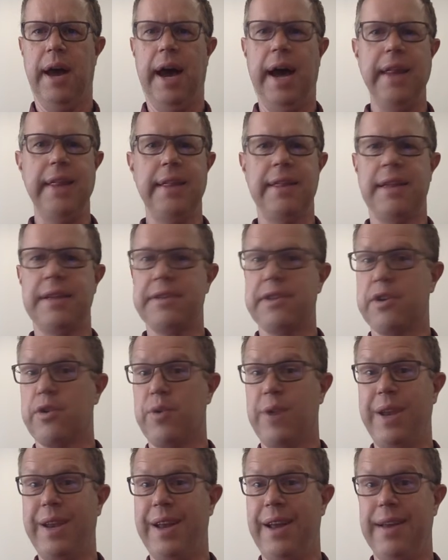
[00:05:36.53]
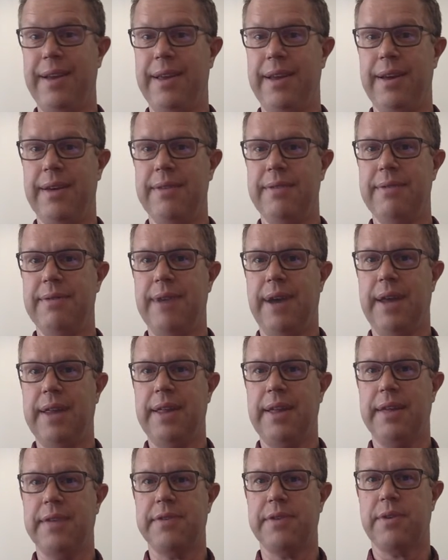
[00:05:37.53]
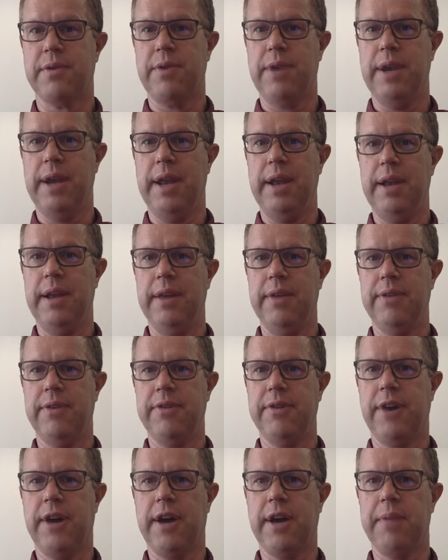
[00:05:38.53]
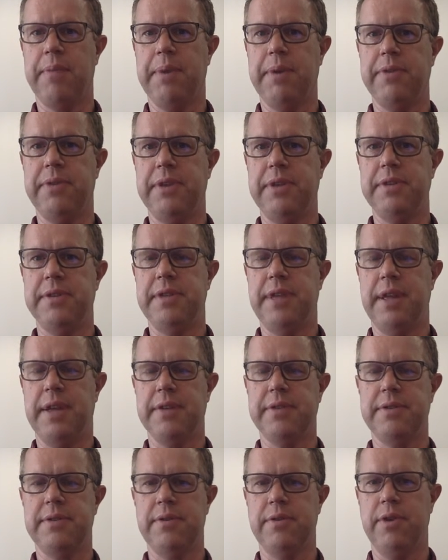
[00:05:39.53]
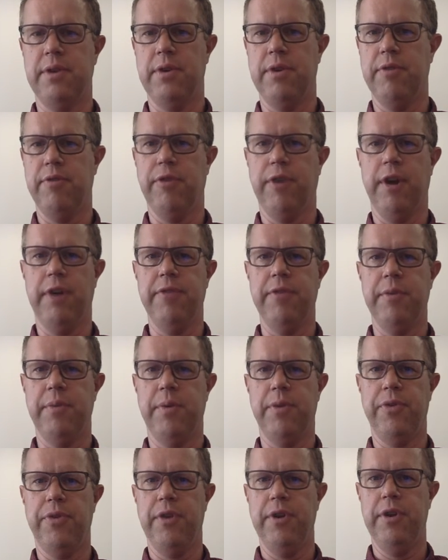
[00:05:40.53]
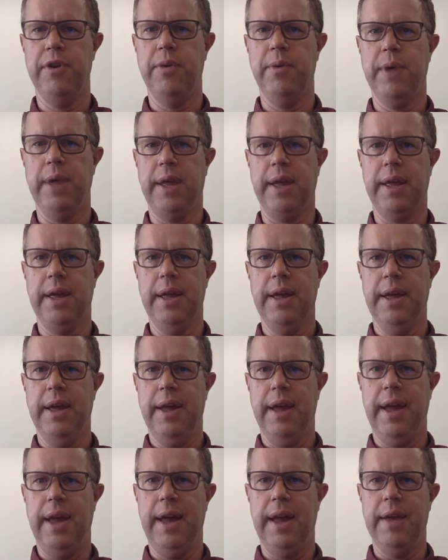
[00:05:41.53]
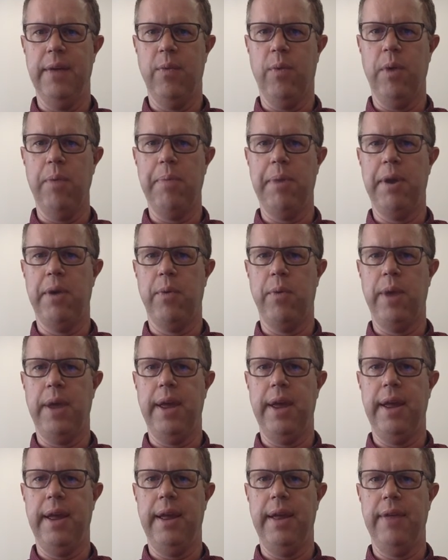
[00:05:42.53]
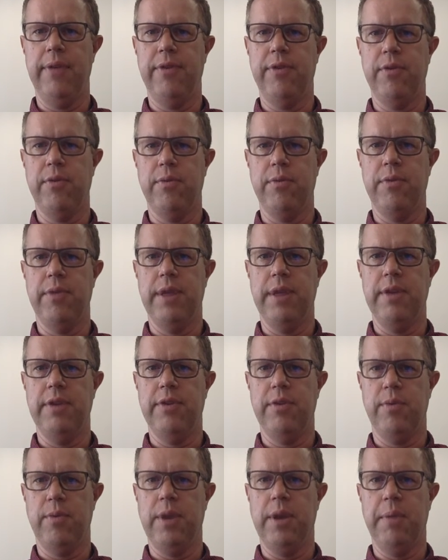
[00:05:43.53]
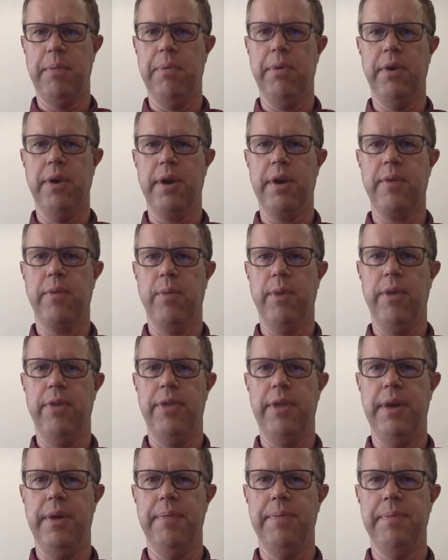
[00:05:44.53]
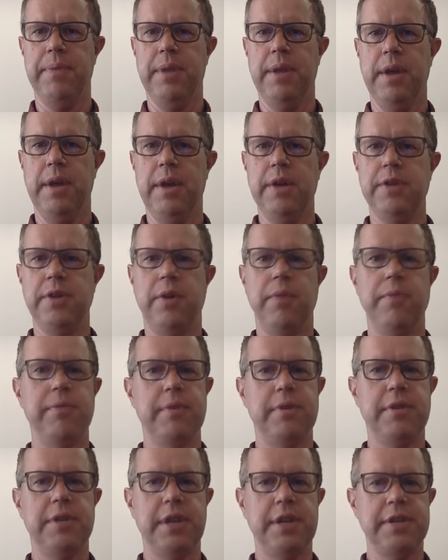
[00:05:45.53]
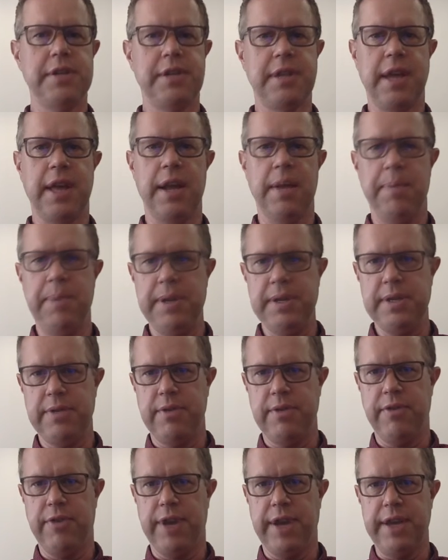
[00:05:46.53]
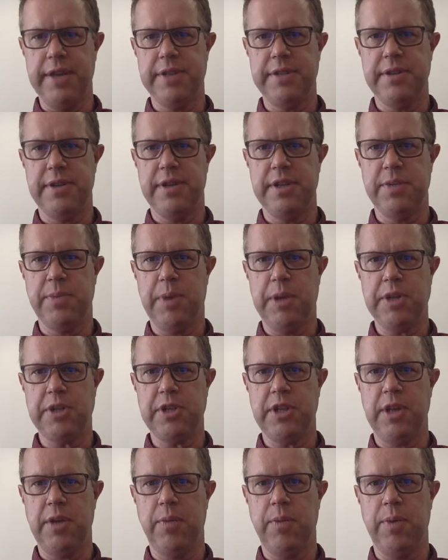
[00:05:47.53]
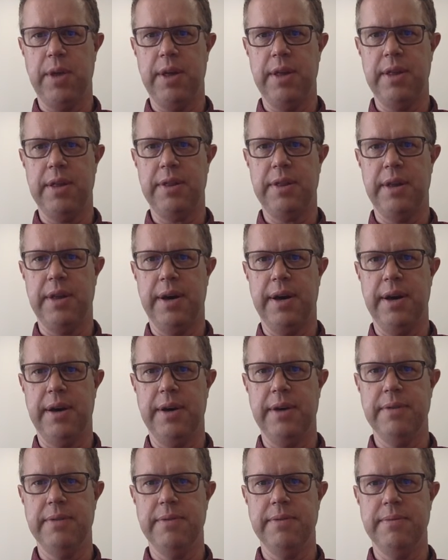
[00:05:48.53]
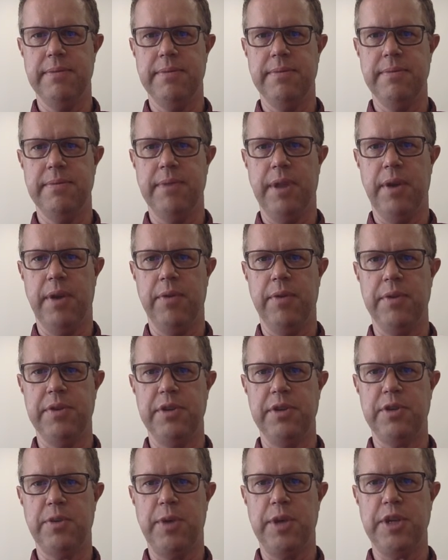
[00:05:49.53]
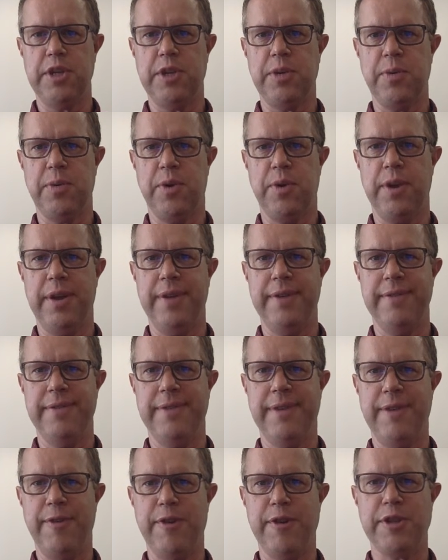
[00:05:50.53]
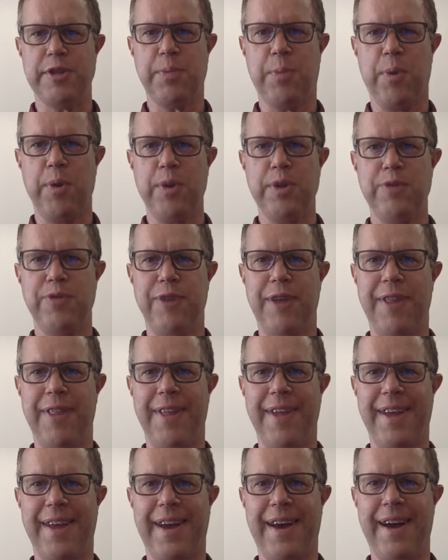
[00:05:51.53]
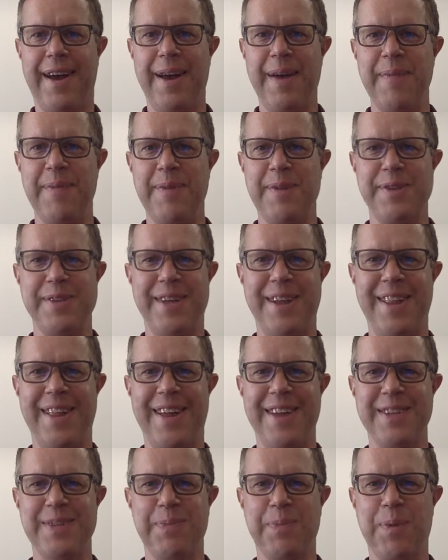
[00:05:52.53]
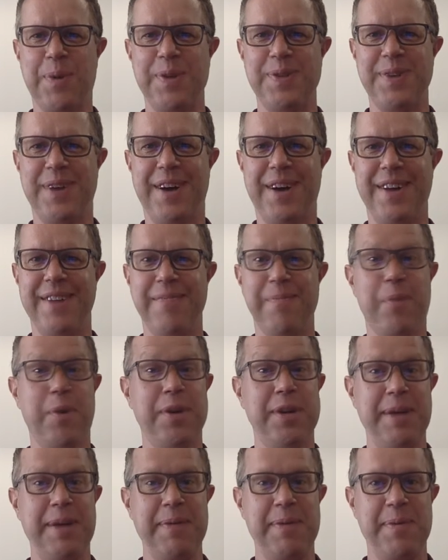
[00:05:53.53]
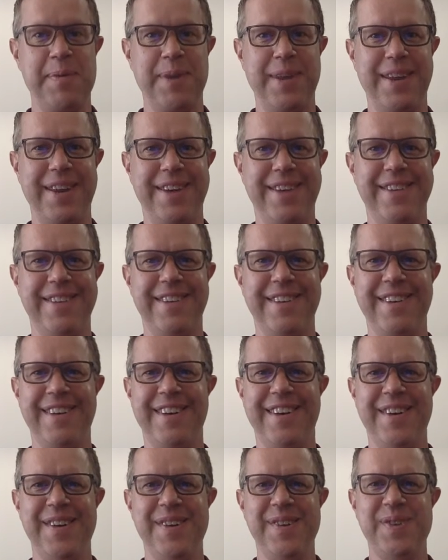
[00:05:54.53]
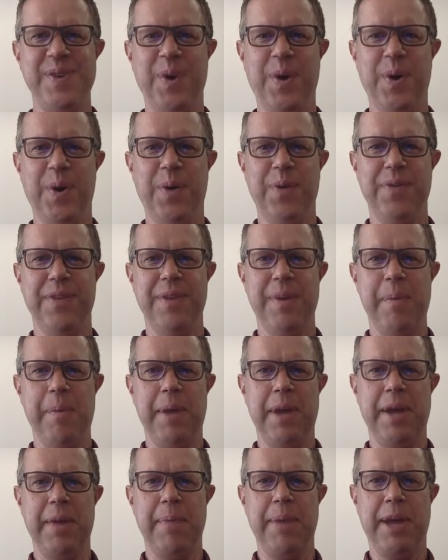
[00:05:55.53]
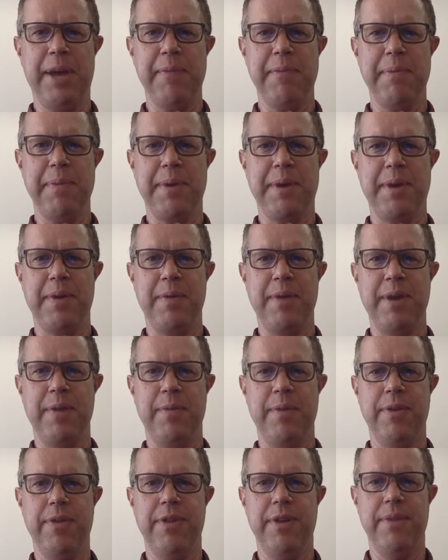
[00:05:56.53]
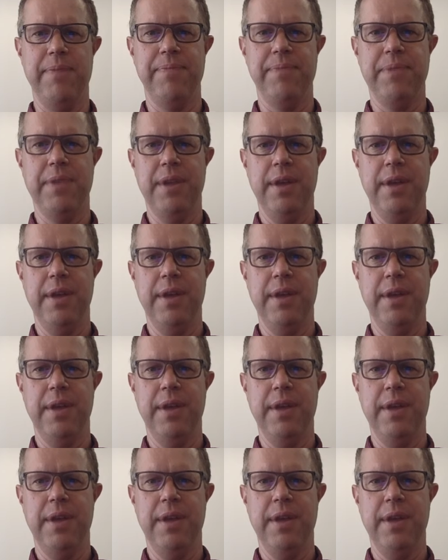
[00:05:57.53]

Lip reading: I think that's a great idea. I think it's a great idea to talk about these things so you're involved in what they're doing. And what better way than to read a book with them. So just again, a piece of advice, especially with the situation we're in. If you're a sports fan like I am, there's not a lot of sports on, more time to read. So pick up a book and read with them.